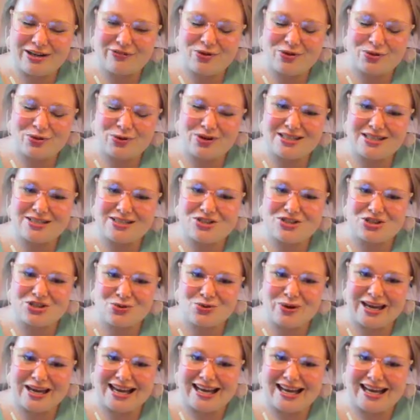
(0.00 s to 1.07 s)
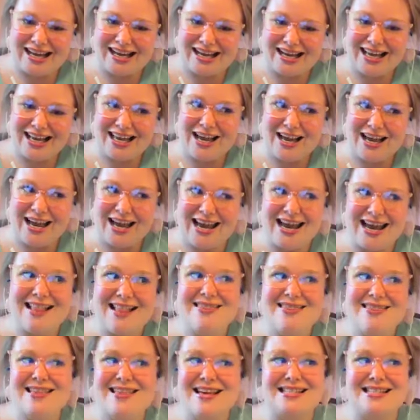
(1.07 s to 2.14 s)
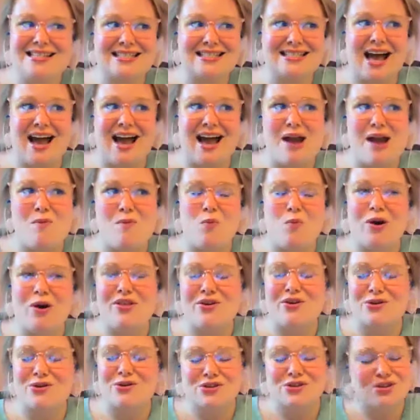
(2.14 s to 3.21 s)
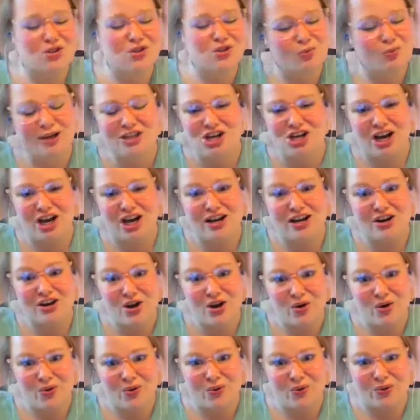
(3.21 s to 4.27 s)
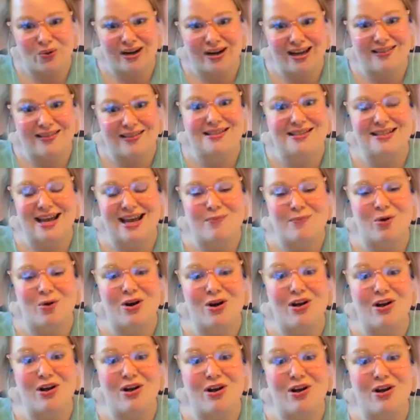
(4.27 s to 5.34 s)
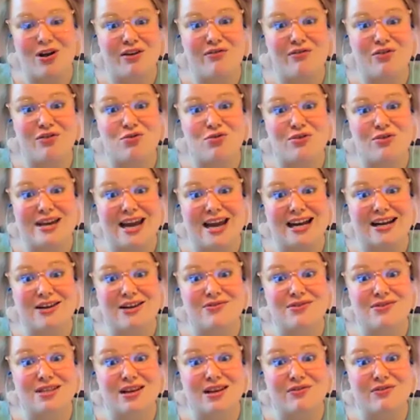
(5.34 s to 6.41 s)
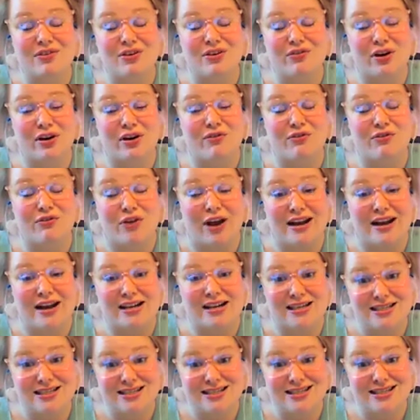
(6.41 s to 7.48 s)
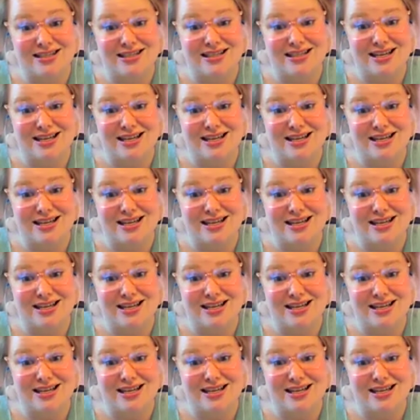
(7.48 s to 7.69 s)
yours is doing in this time where there's so much unknown, in this time where a lot of creatives can feel very frightened,